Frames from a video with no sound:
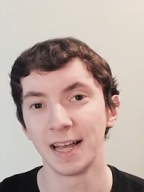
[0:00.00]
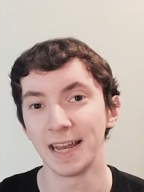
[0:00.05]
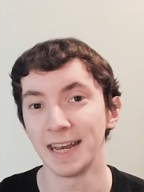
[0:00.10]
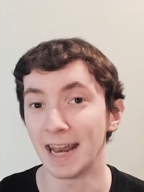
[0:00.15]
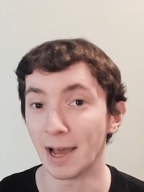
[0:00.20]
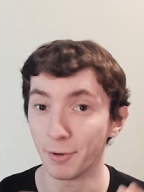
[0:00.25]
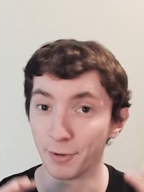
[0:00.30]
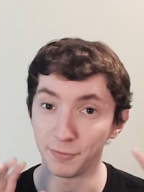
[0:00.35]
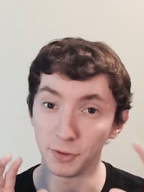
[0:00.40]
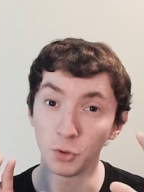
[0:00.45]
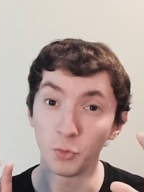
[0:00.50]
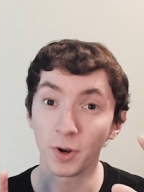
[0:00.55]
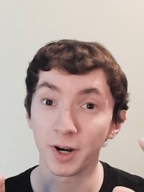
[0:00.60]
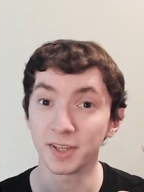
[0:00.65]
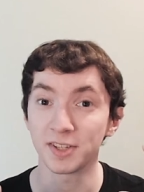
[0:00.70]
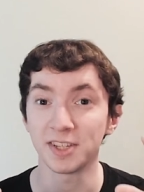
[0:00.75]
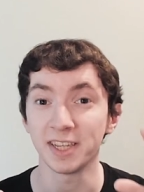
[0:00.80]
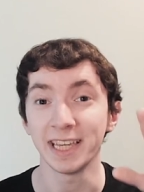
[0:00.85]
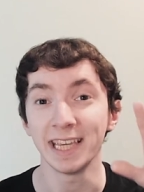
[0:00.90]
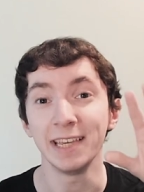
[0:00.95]
Now, if you want
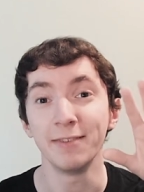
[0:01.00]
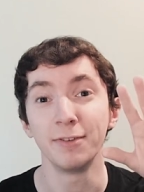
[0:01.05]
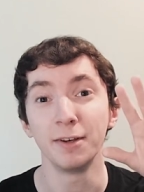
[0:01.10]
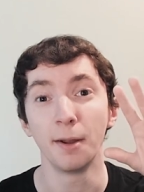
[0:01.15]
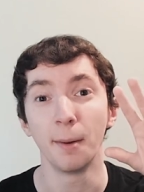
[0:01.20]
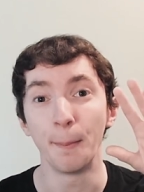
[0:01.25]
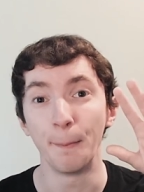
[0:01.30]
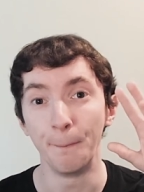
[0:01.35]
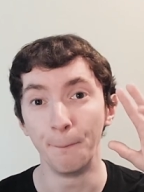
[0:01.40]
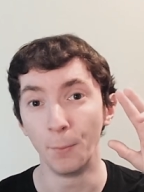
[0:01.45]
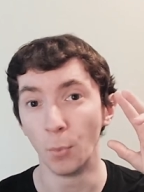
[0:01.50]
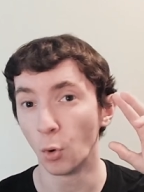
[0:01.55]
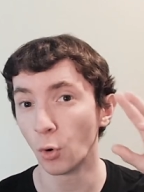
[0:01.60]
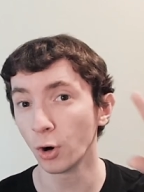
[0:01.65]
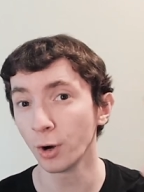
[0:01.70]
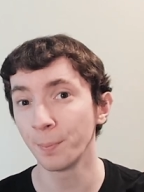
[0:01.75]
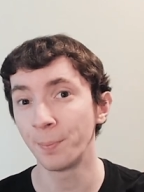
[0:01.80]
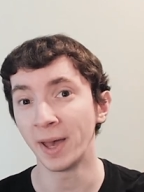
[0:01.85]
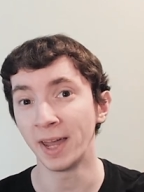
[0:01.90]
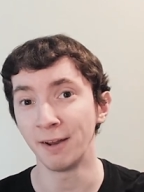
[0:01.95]
to see even
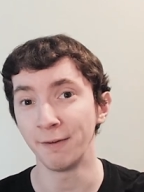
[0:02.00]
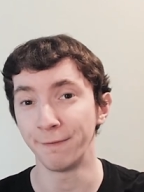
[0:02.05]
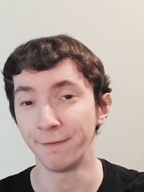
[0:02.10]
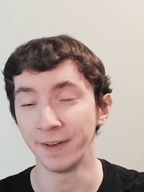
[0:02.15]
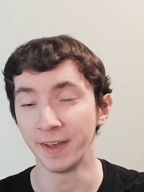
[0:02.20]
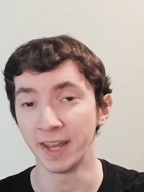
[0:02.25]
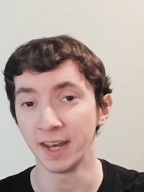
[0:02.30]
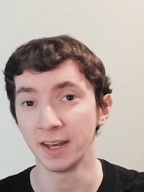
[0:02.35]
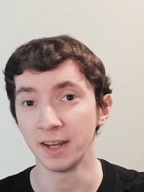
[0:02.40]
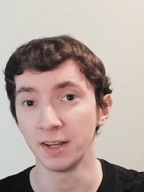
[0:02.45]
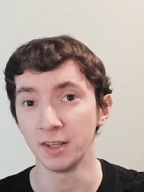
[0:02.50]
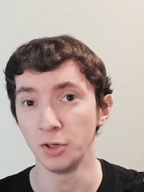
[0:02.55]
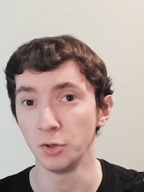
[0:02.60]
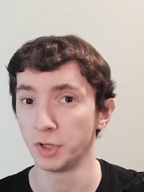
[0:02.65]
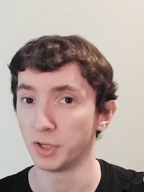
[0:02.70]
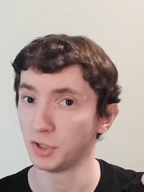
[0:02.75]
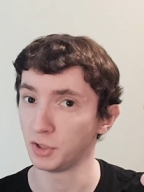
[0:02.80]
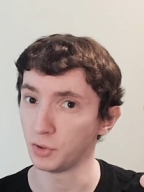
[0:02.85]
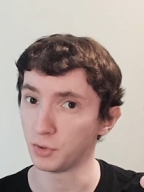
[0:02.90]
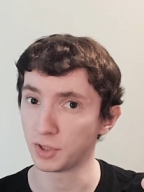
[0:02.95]
more benefit, you
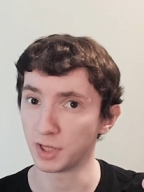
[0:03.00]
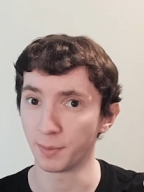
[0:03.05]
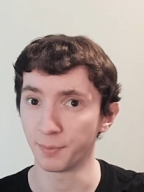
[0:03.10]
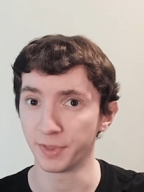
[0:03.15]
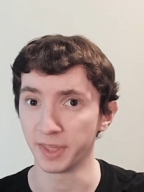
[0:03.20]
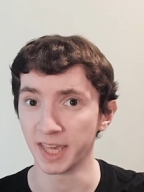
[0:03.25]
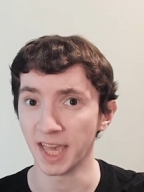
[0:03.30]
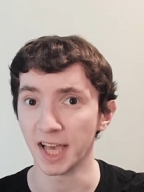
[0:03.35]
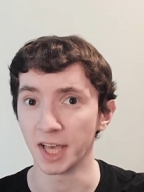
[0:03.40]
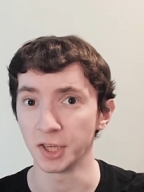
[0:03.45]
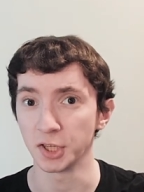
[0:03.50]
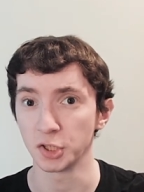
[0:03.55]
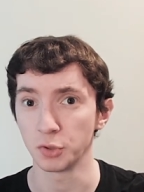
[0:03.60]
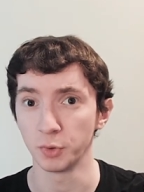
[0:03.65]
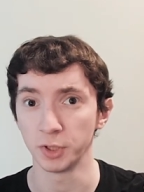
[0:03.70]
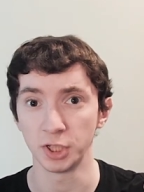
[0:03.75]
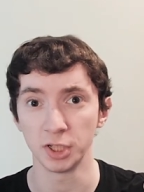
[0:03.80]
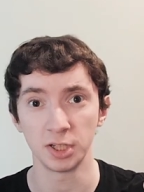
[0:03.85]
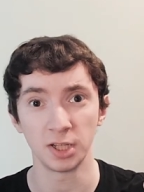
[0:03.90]
can do something else, which is